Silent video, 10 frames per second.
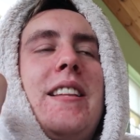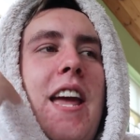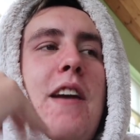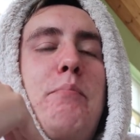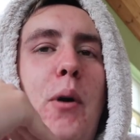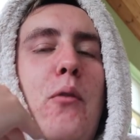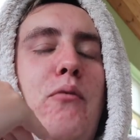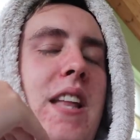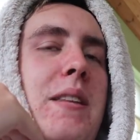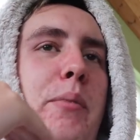they have both
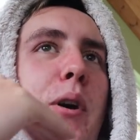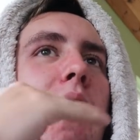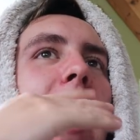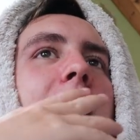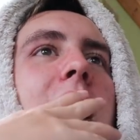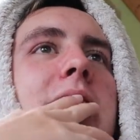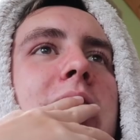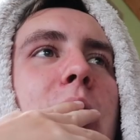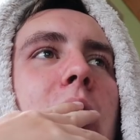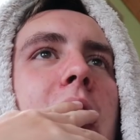read the book and
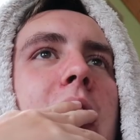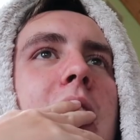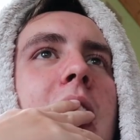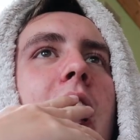they were like,